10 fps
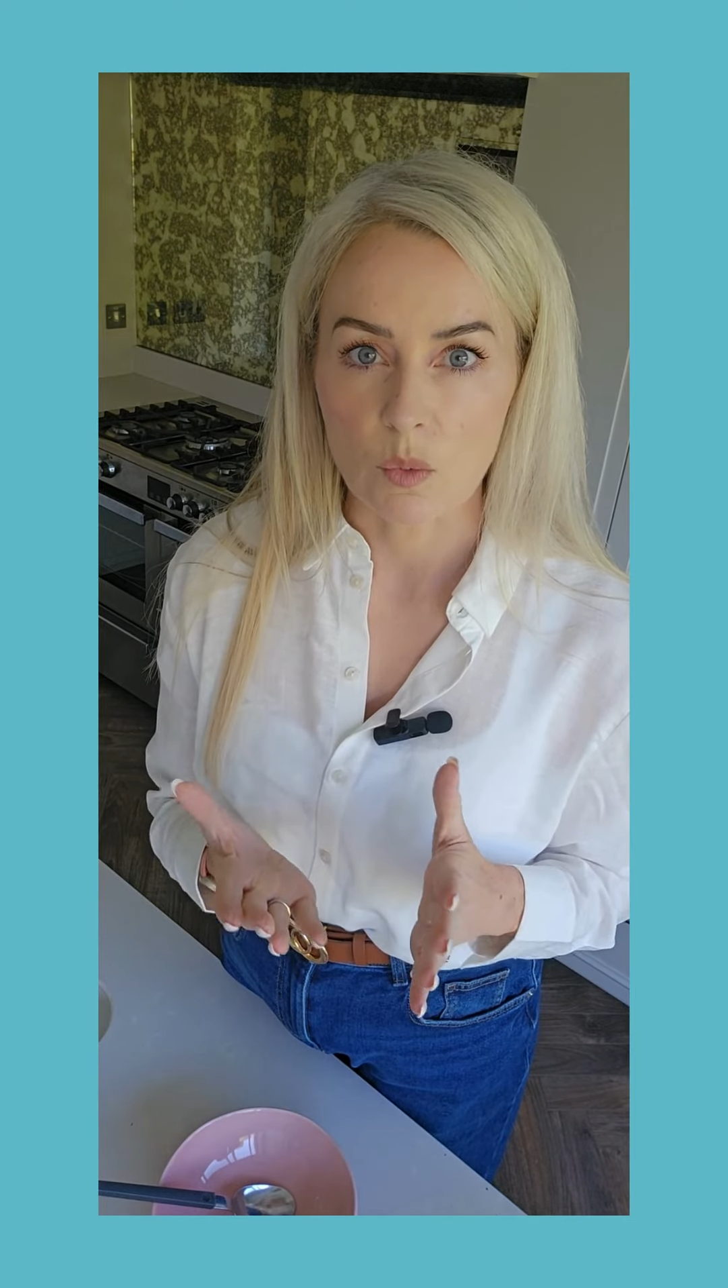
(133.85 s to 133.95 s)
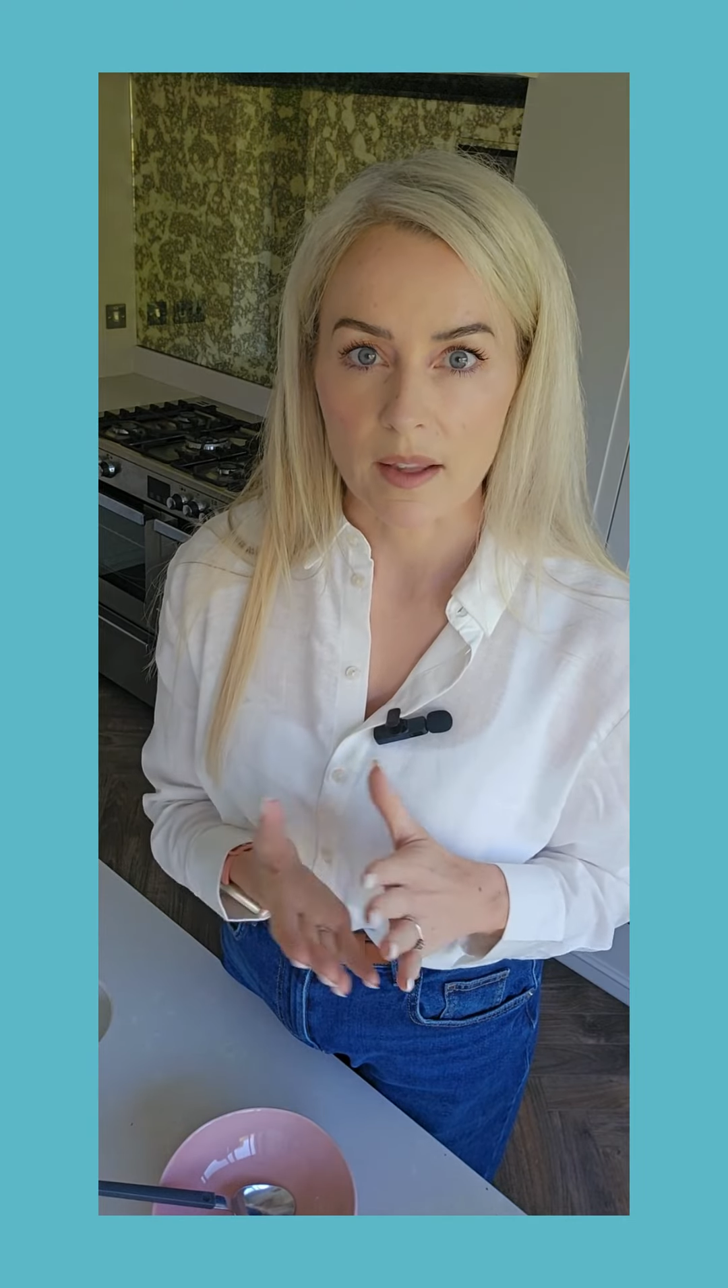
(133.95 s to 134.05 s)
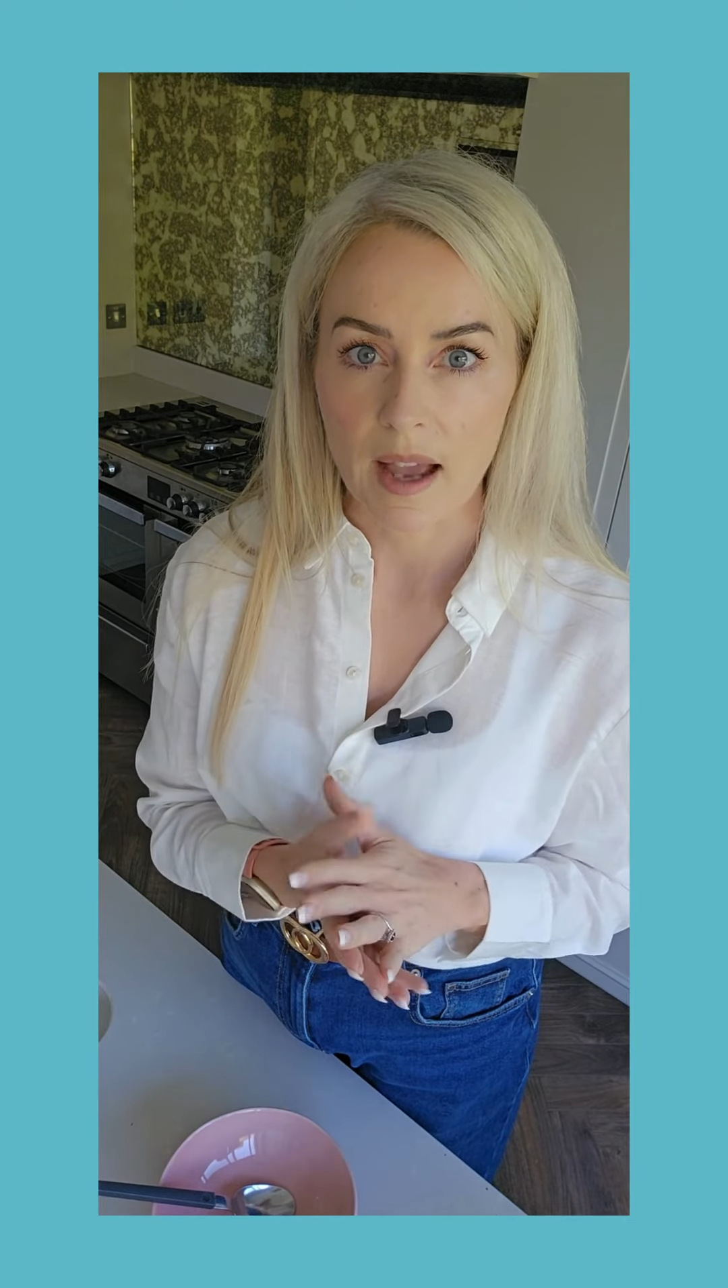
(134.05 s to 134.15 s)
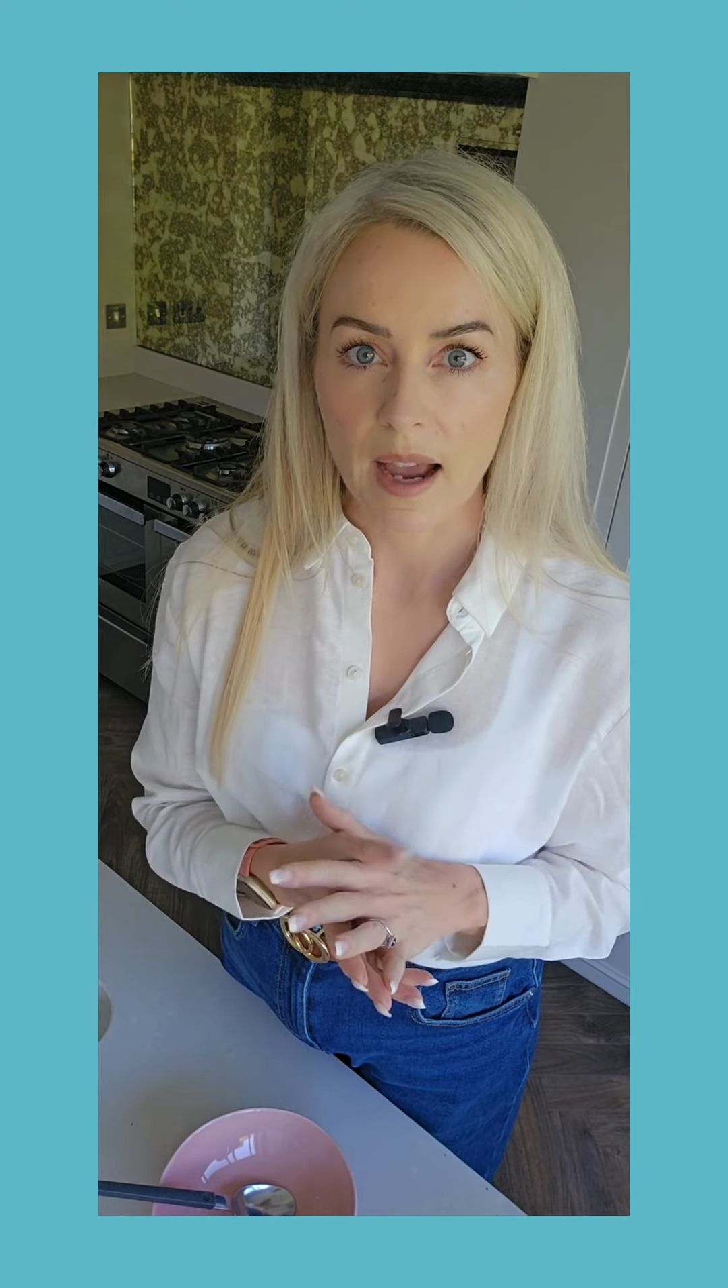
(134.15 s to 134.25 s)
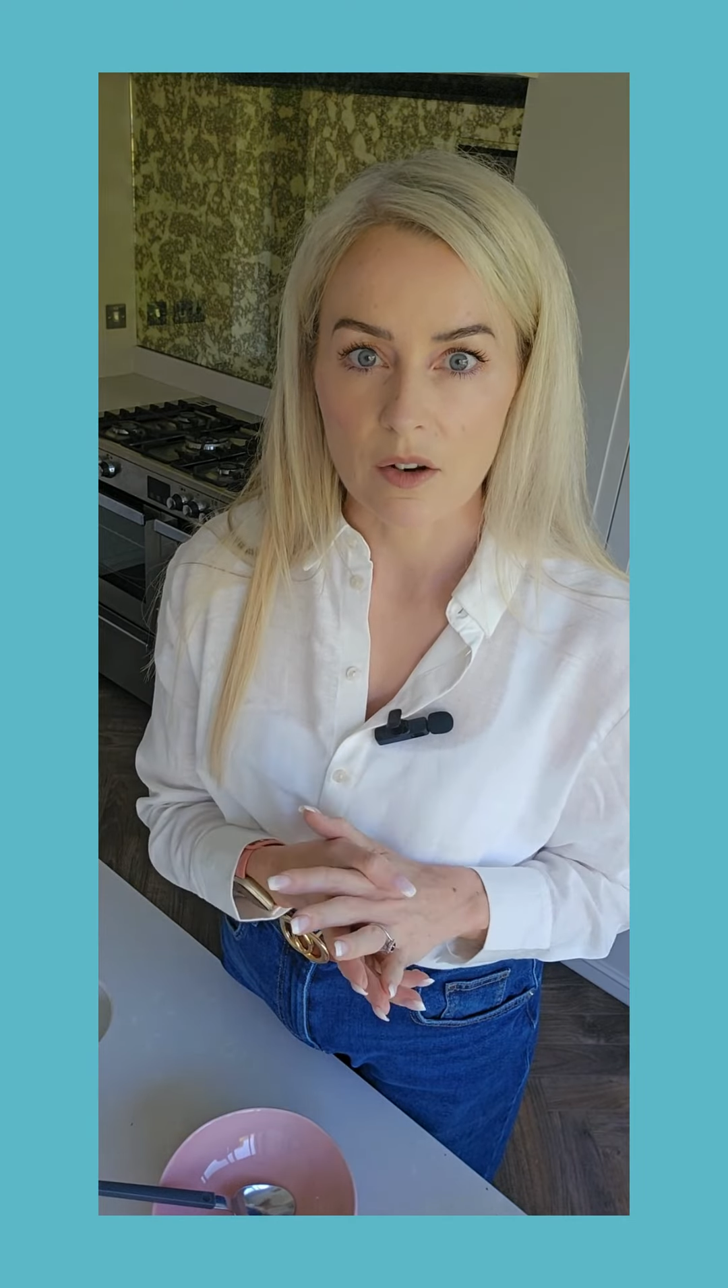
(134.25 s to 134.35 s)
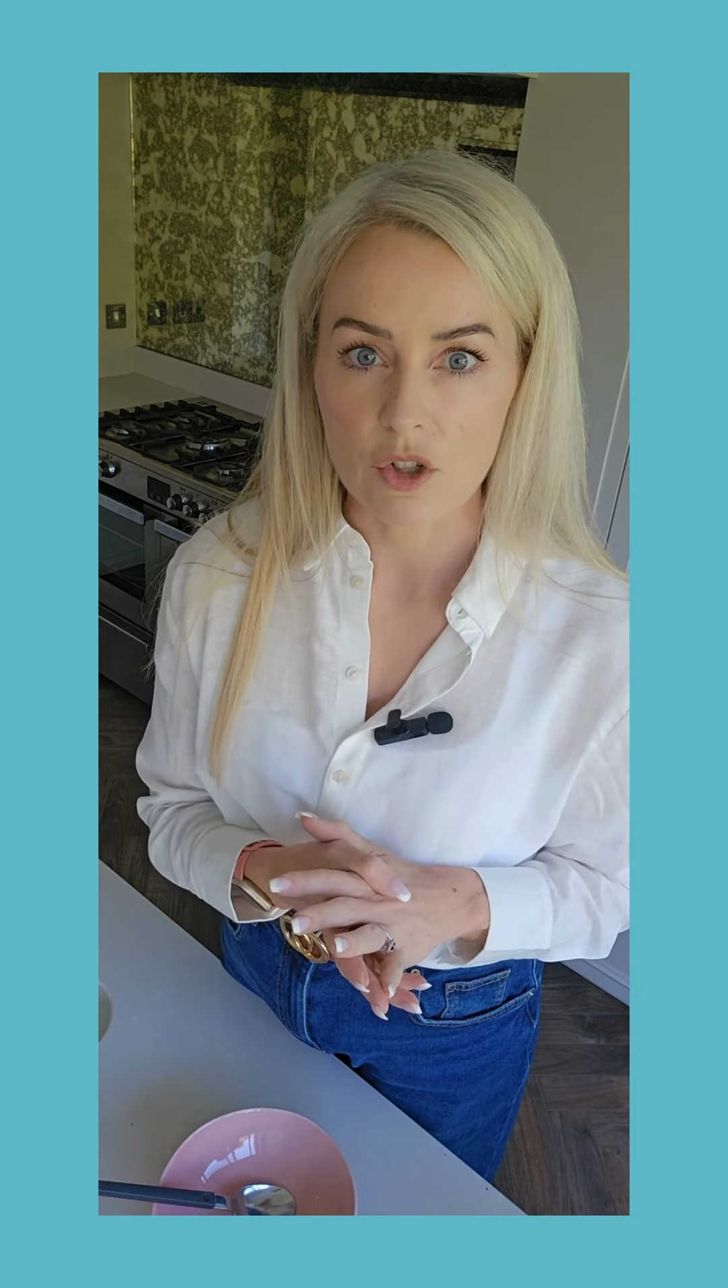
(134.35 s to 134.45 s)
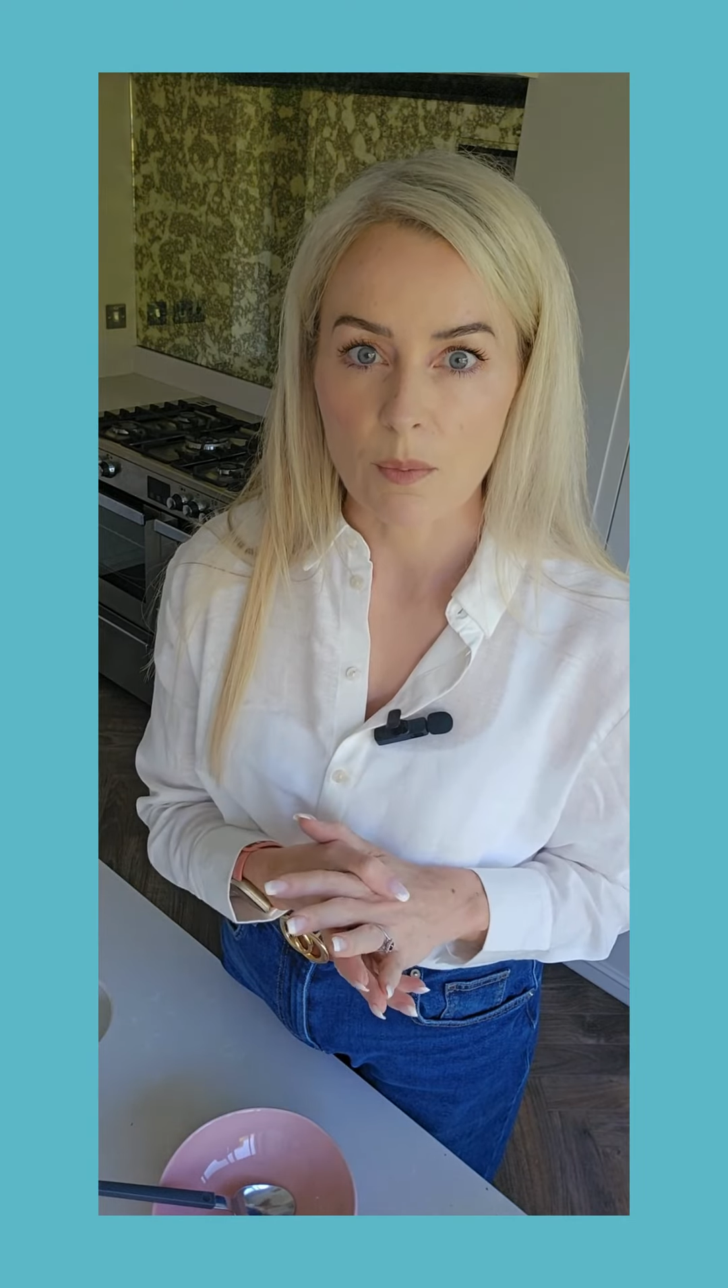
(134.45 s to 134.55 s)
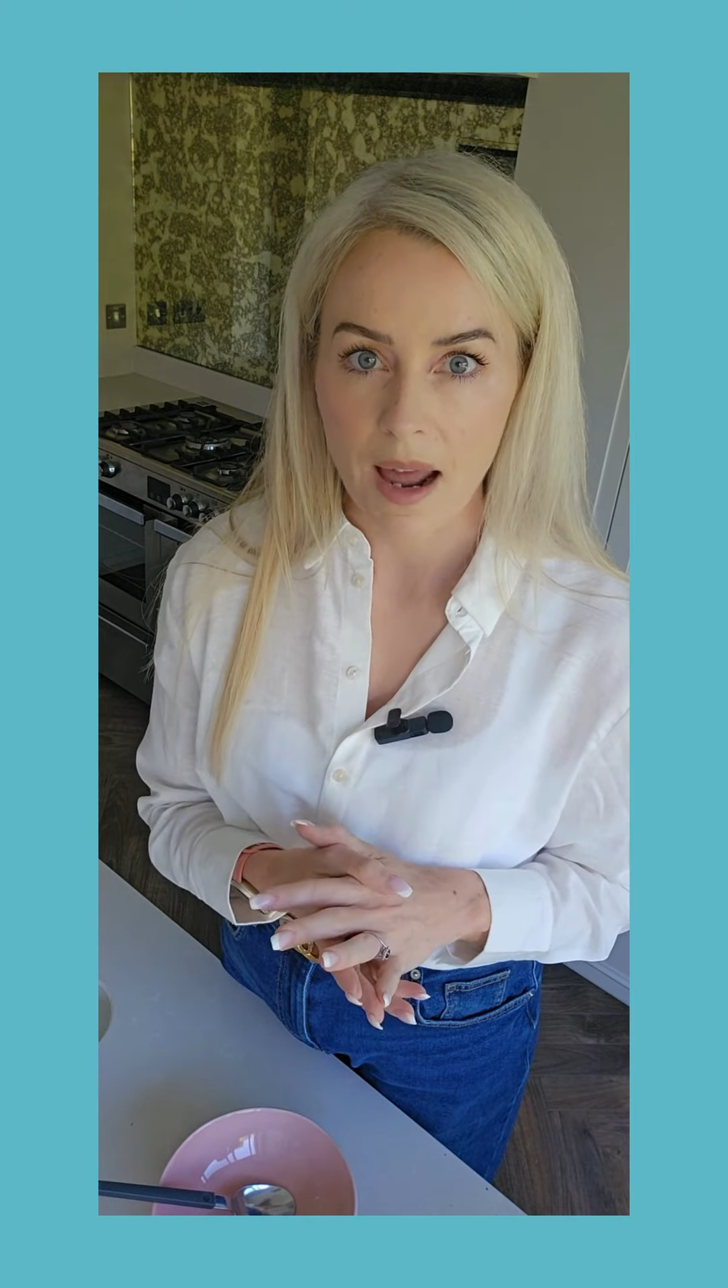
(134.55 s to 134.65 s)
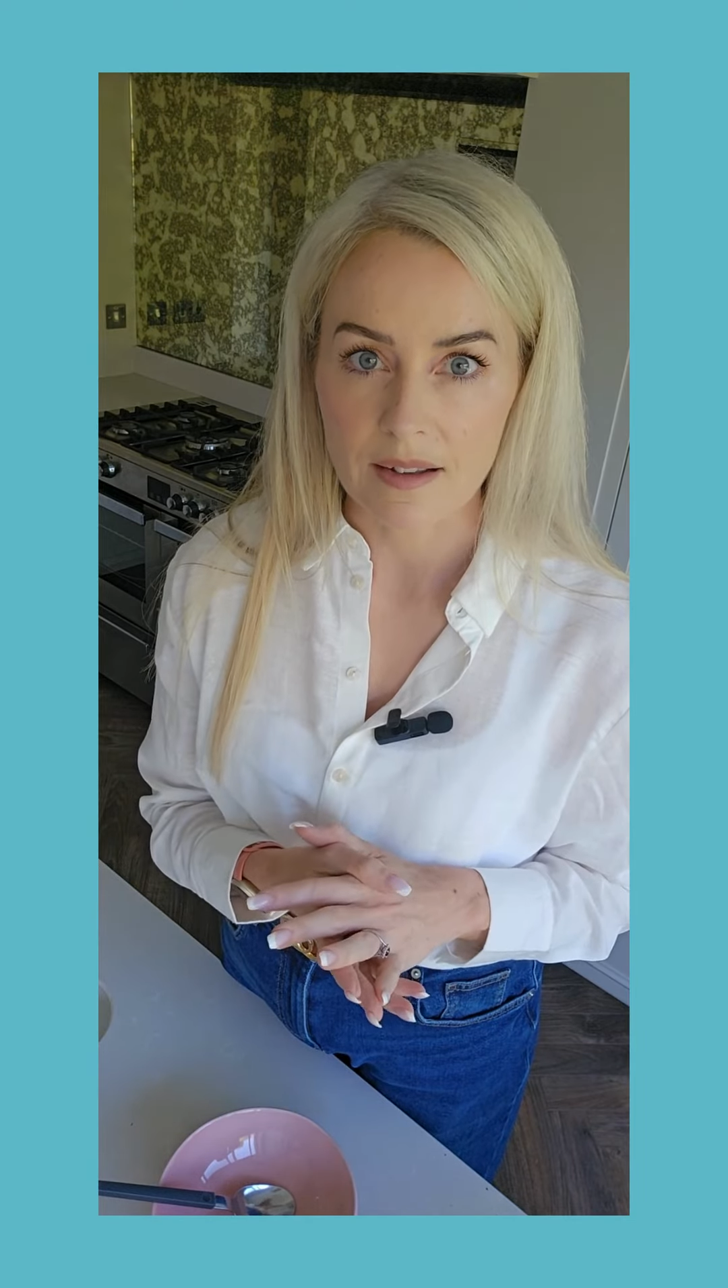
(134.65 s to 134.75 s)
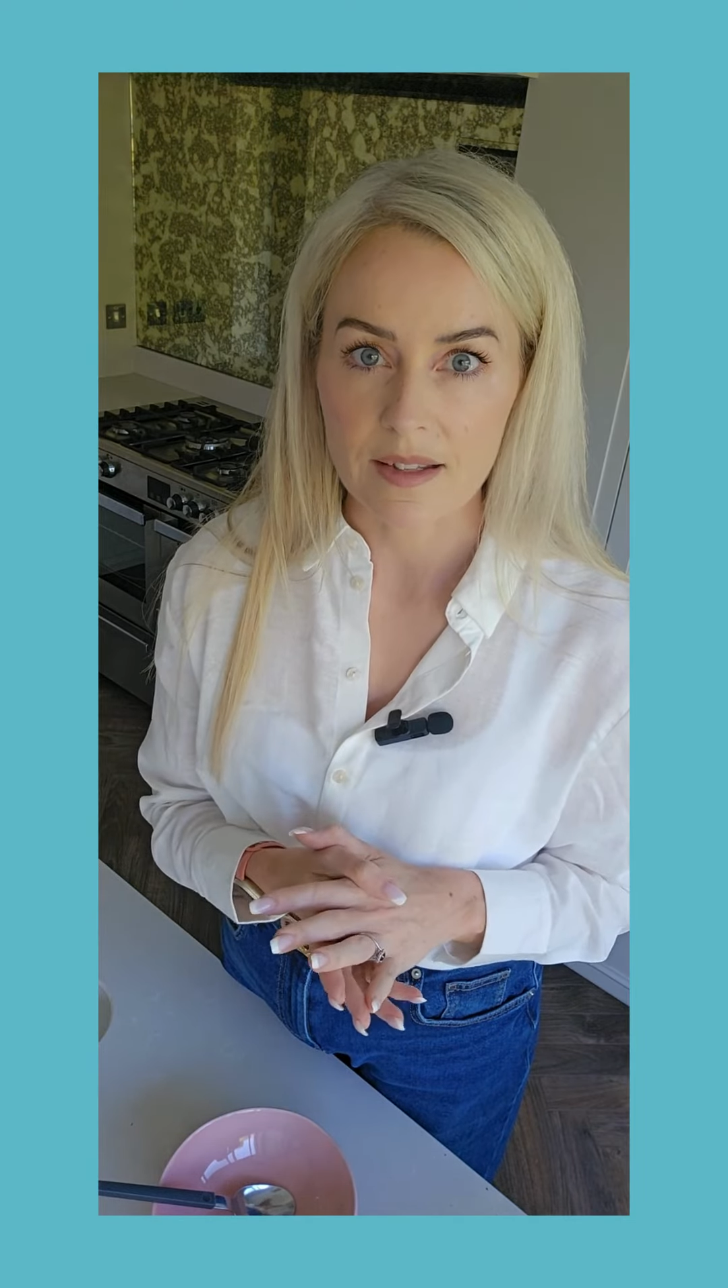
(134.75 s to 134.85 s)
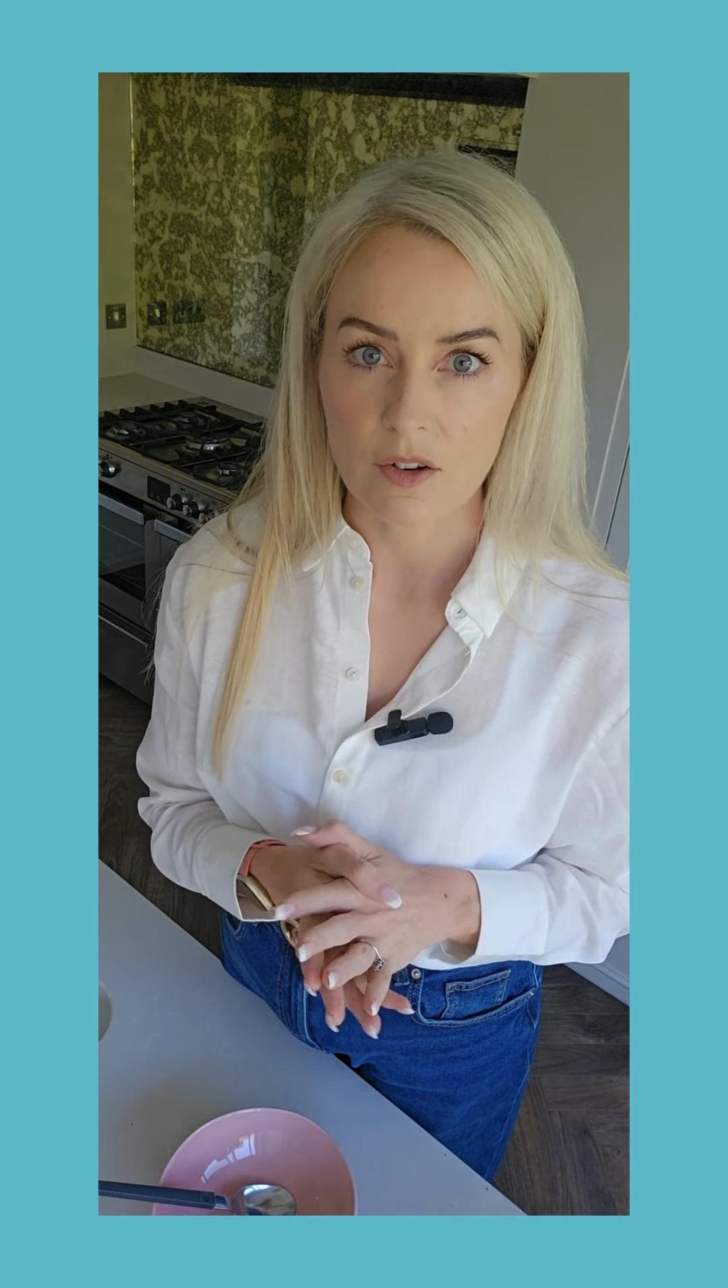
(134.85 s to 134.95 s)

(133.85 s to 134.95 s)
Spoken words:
with how to balance